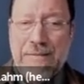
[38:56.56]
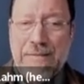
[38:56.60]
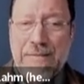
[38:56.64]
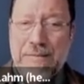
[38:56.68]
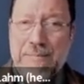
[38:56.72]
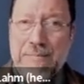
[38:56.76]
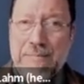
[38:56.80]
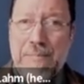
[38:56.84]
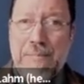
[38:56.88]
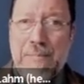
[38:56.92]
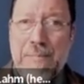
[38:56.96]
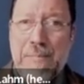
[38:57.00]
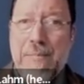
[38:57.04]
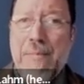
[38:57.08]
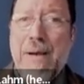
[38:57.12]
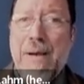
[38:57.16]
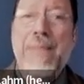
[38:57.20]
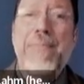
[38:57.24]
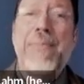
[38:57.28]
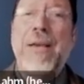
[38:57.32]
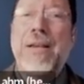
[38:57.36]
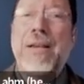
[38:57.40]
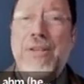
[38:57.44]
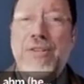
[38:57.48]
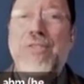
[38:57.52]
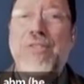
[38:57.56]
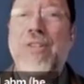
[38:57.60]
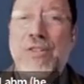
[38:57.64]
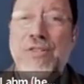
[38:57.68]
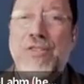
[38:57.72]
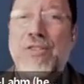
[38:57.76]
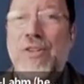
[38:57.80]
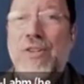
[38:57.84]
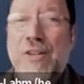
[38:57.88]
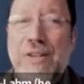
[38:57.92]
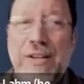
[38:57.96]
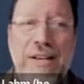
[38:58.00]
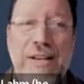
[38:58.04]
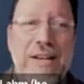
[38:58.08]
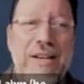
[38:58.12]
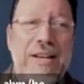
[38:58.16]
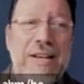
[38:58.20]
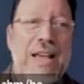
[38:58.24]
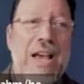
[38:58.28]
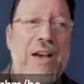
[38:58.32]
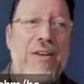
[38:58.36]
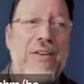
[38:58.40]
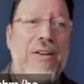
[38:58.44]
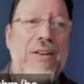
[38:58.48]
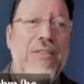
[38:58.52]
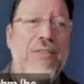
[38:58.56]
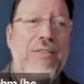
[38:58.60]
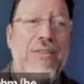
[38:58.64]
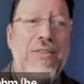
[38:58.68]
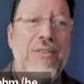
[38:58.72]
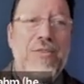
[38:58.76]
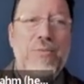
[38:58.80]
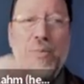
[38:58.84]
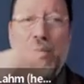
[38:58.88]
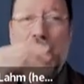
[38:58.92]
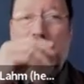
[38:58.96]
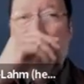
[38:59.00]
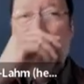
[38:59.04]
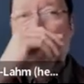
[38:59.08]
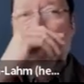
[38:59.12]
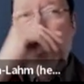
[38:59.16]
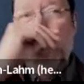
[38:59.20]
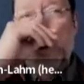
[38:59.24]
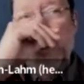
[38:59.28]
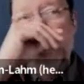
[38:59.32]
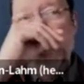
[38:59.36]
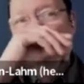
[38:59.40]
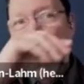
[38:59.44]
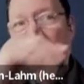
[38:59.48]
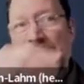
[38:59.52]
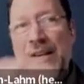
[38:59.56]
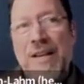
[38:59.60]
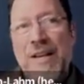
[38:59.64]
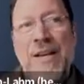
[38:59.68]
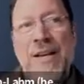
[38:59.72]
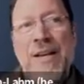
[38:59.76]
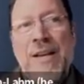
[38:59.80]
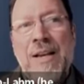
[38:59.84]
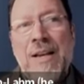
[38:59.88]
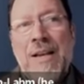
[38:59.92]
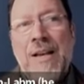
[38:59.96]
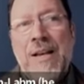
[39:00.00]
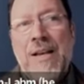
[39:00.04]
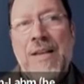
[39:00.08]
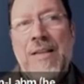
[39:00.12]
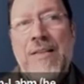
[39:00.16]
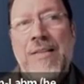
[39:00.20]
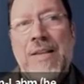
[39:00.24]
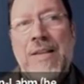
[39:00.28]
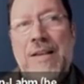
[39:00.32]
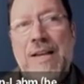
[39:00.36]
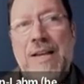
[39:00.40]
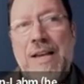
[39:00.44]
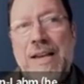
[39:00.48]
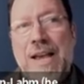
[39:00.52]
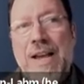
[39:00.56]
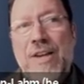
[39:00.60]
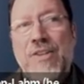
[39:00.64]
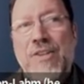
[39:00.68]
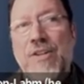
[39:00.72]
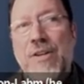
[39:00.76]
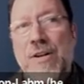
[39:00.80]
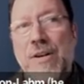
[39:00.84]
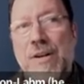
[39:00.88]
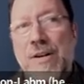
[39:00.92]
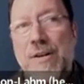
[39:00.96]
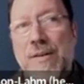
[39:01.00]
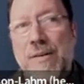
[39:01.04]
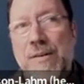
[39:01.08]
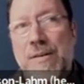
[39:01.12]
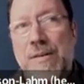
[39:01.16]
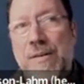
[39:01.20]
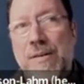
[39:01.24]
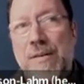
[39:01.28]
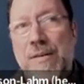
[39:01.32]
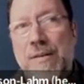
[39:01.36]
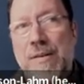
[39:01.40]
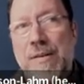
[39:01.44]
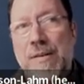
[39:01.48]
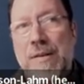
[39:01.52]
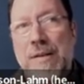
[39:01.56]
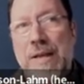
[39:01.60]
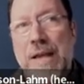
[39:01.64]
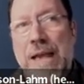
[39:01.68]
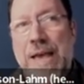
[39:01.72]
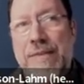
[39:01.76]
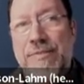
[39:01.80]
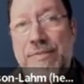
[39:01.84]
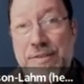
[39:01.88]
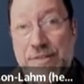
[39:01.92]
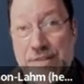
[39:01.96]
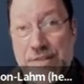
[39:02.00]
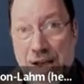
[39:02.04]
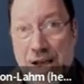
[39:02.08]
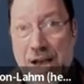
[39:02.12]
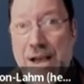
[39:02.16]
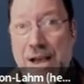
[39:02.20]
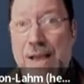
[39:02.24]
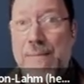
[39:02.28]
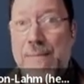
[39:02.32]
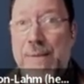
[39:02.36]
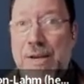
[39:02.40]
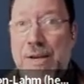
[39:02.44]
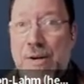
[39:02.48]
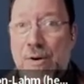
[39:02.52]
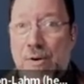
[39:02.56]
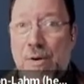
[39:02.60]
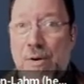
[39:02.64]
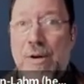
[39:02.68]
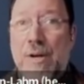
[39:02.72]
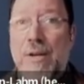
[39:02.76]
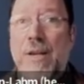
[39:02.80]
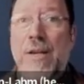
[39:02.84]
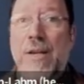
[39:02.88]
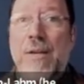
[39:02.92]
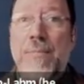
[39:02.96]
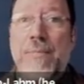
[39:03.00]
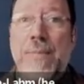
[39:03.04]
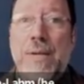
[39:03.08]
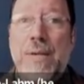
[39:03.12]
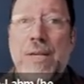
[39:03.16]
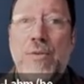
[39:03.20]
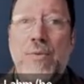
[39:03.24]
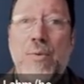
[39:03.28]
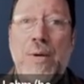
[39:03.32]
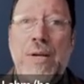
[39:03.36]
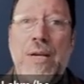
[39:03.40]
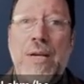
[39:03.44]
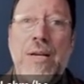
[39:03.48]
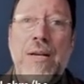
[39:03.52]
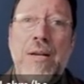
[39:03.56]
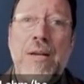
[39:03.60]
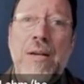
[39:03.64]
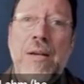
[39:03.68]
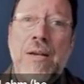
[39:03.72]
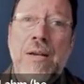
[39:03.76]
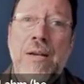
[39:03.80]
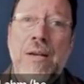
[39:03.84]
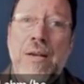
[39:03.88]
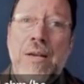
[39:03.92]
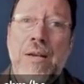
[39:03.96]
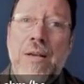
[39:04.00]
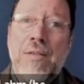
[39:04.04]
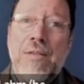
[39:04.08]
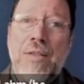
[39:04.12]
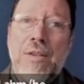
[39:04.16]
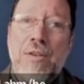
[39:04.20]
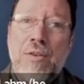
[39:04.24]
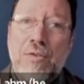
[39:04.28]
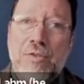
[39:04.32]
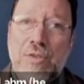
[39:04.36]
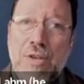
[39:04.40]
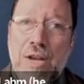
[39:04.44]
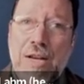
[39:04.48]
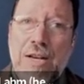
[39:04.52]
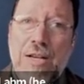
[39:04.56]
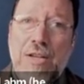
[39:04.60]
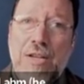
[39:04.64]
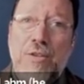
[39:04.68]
my biggest concern in encountering this work was the connection at the time in Oregon between the eugenics